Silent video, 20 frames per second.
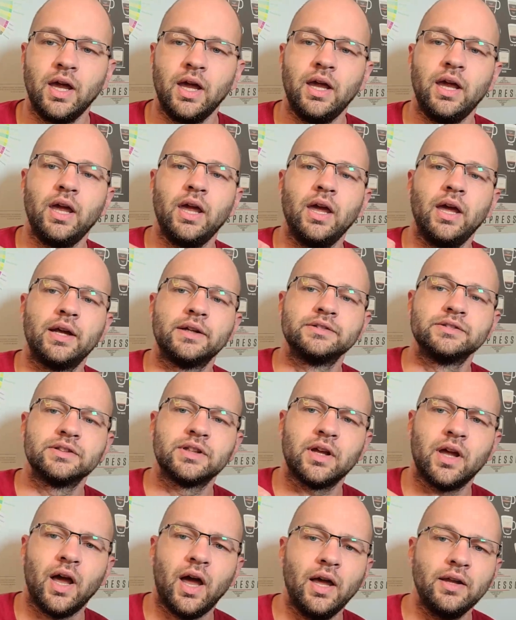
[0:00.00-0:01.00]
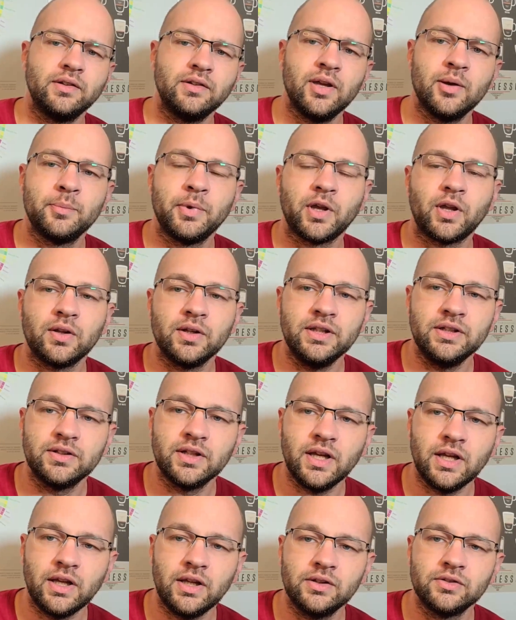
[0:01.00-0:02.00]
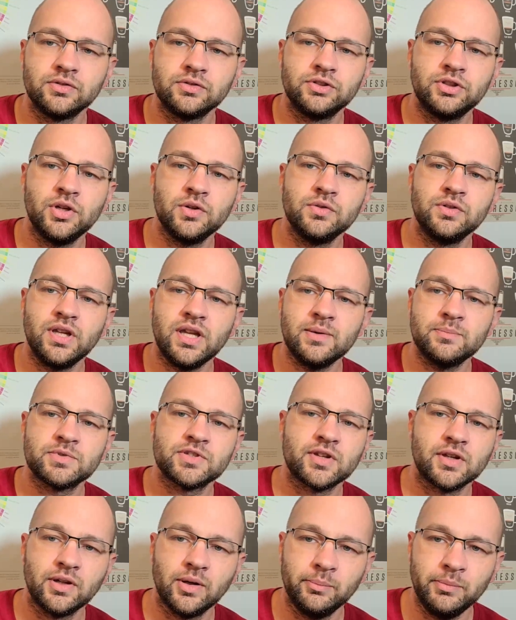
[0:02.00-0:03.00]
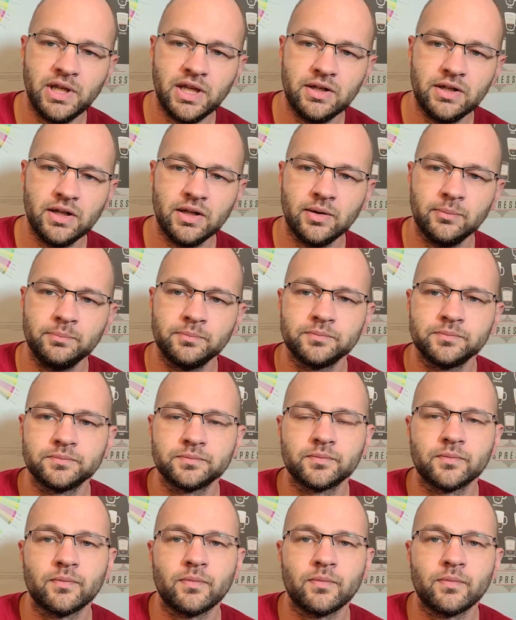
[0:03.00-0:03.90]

and I typically did two deeps and a medium.